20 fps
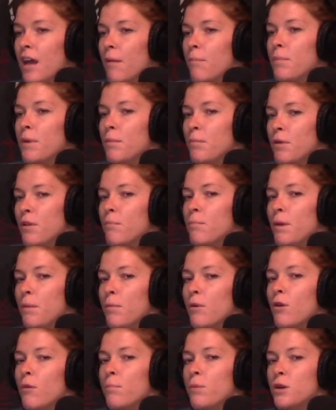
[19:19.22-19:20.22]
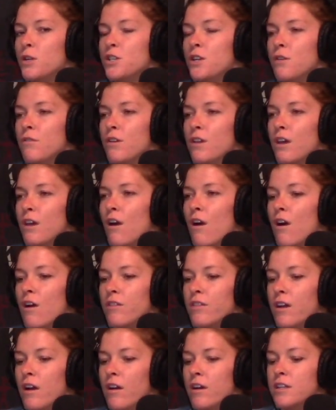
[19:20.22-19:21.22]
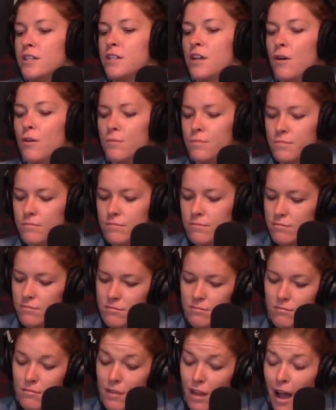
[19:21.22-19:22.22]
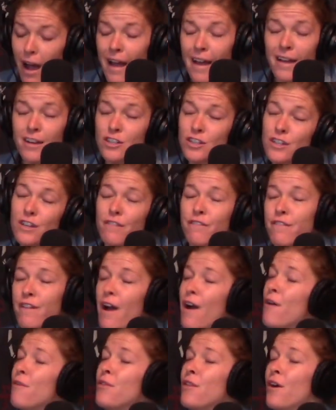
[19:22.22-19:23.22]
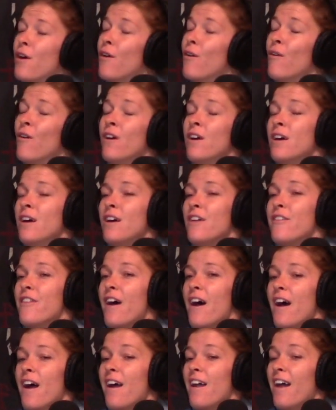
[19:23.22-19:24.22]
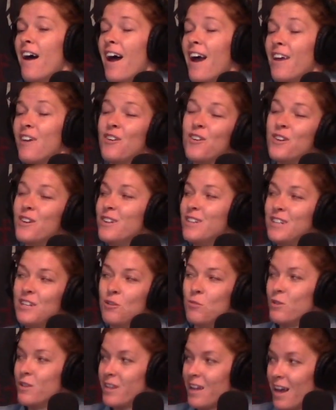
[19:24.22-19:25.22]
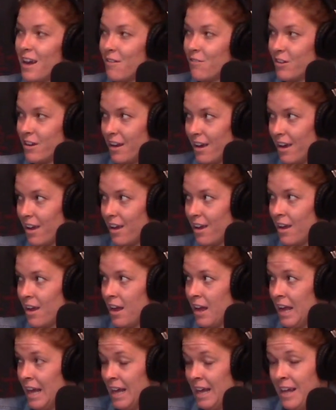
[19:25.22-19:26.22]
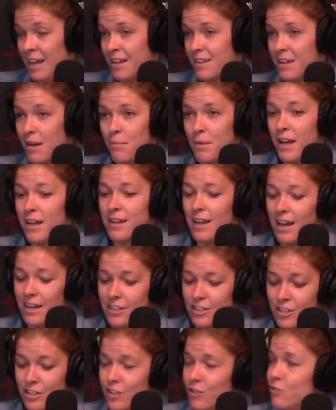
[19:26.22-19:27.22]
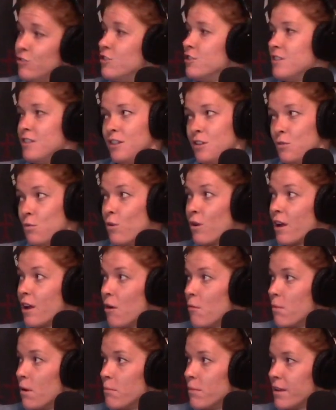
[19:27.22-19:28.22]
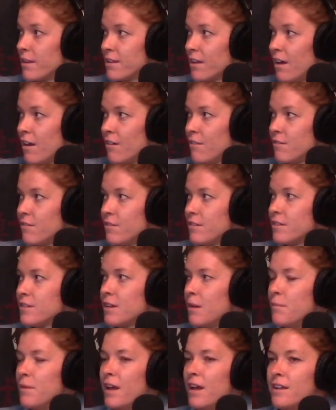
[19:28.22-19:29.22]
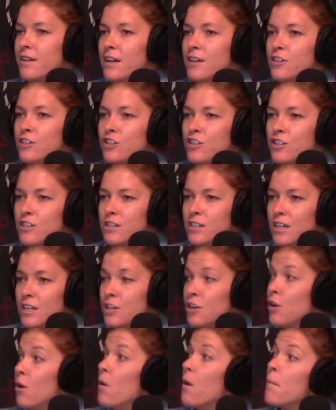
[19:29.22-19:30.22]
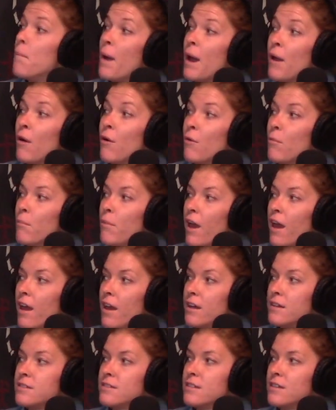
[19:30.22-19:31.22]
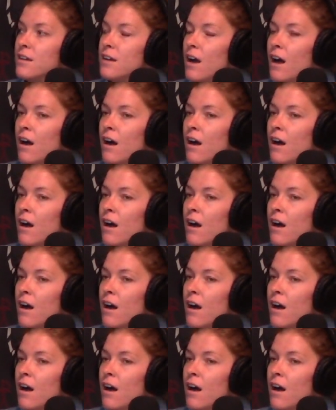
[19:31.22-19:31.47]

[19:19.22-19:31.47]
people are pushing really hard there. And so I actually found, though, that I couldn't deal with that every day. Some days I do just need to work out by myself. Some days I just need to go at my own pace